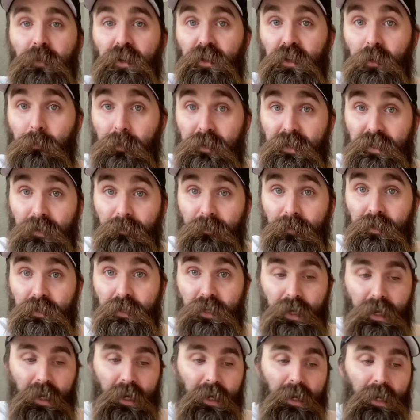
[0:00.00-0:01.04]
a little bit different
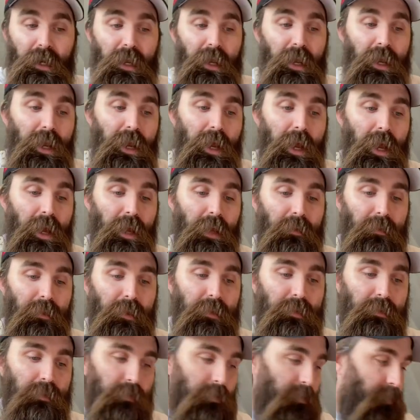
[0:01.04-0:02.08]
today.
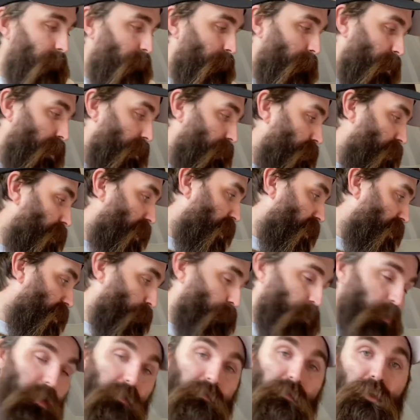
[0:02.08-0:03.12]
This month I had the
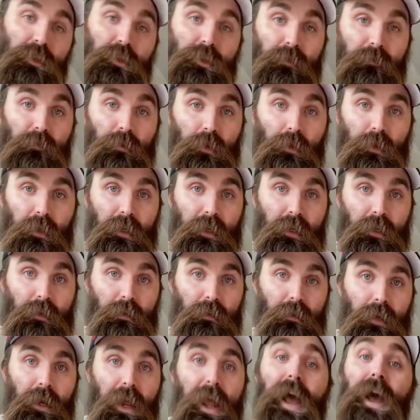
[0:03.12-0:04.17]
privilege of
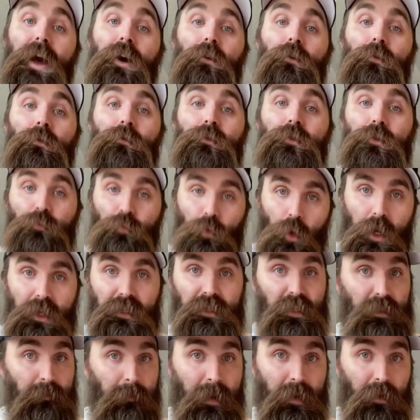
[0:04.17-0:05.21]
learning how to
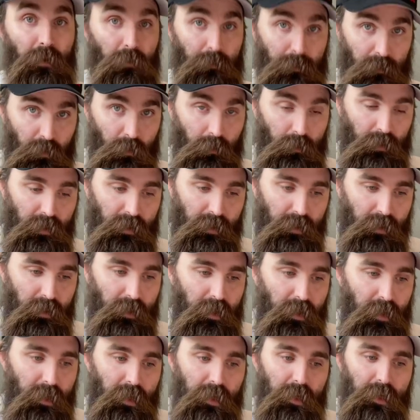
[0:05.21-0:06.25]
process my own mule deer.
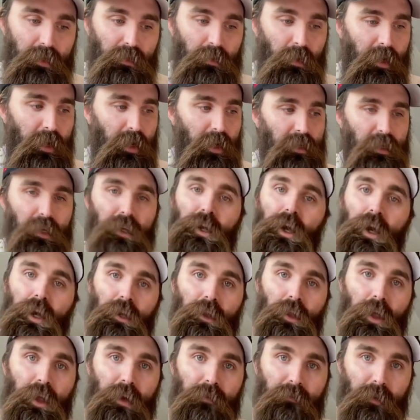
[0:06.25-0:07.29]
So I got to cut a
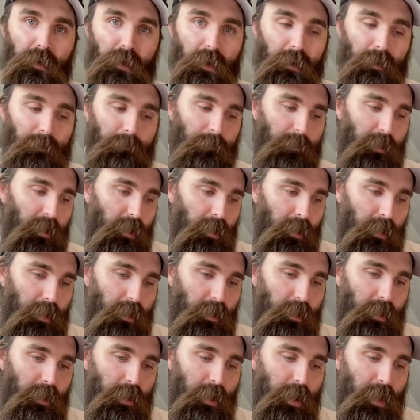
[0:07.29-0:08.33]
lot of it up.
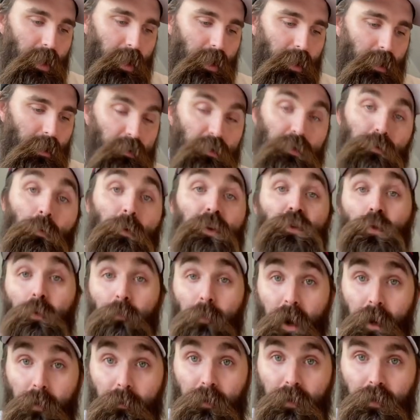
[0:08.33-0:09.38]
Went to
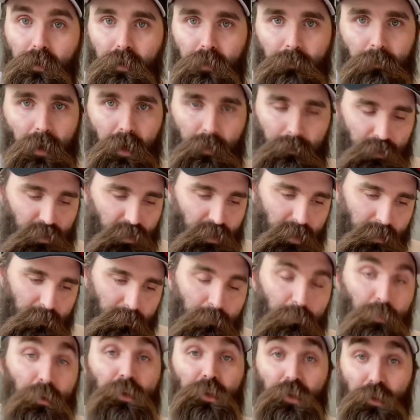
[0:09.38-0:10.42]
a
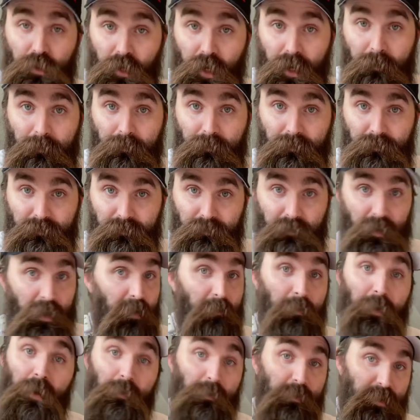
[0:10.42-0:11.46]
butcher shop, not a
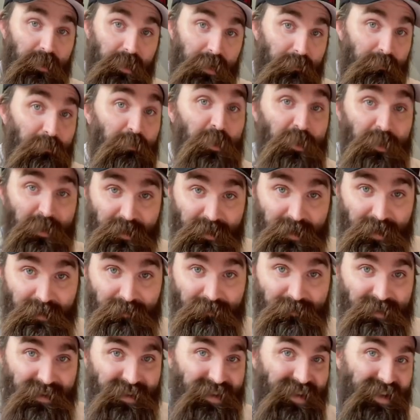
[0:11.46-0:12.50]
barber shop, butcher shop.
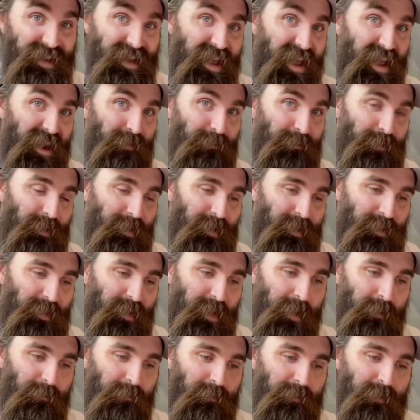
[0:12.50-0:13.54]
At a butcher
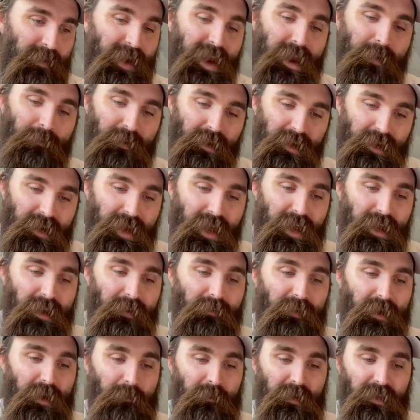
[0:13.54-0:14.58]
shop, gave me a knife,
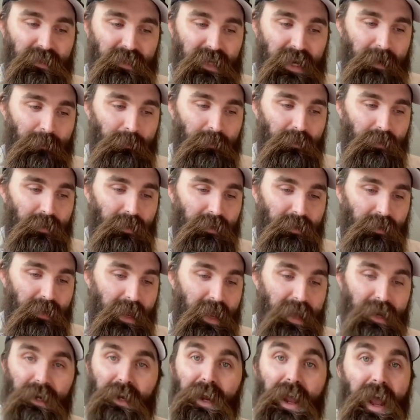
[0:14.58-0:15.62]
gave me a table, and I
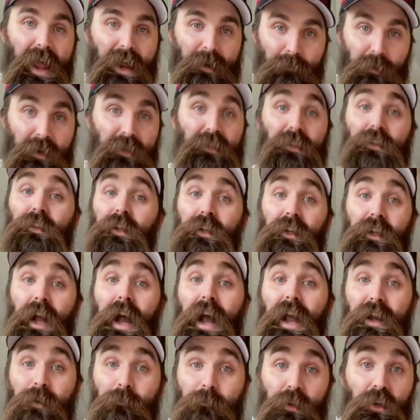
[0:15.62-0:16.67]
had a guy basically
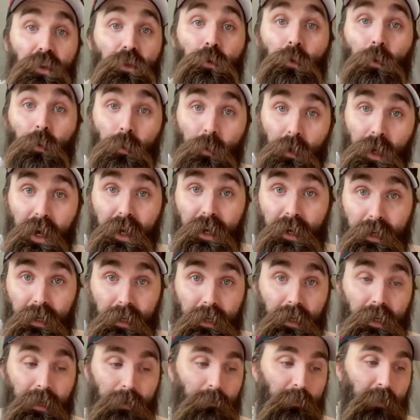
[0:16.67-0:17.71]
guide me through cutting it
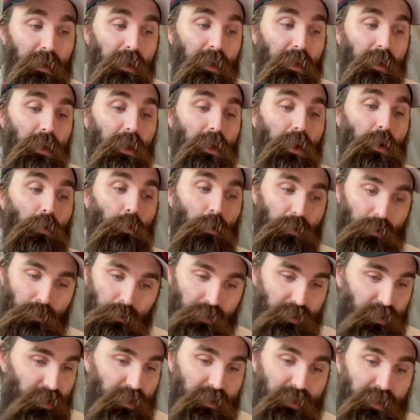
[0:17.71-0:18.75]
up, which
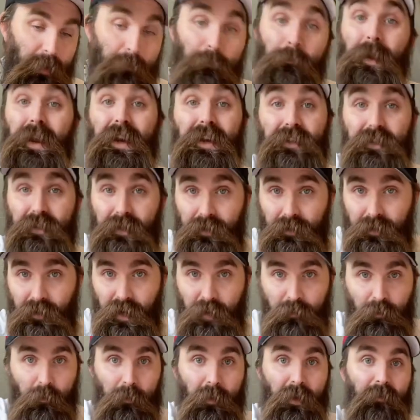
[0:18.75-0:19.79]
was just amazing. And
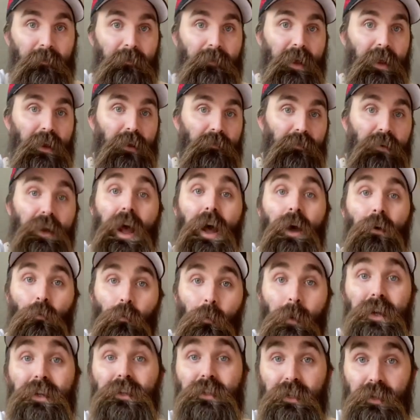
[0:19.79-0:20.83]
I'm a big fan of not
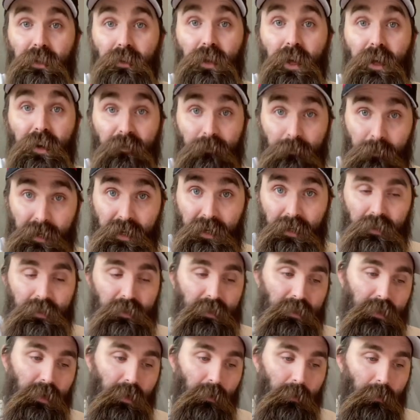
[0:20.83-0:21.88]
wasting a lot of meat.
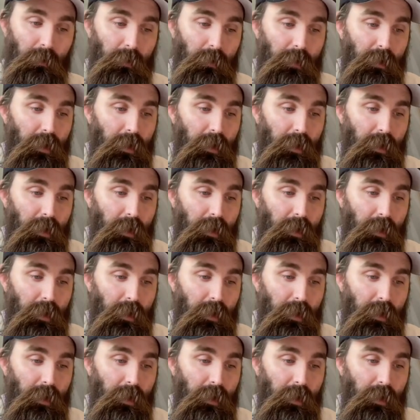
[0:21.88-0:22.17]
So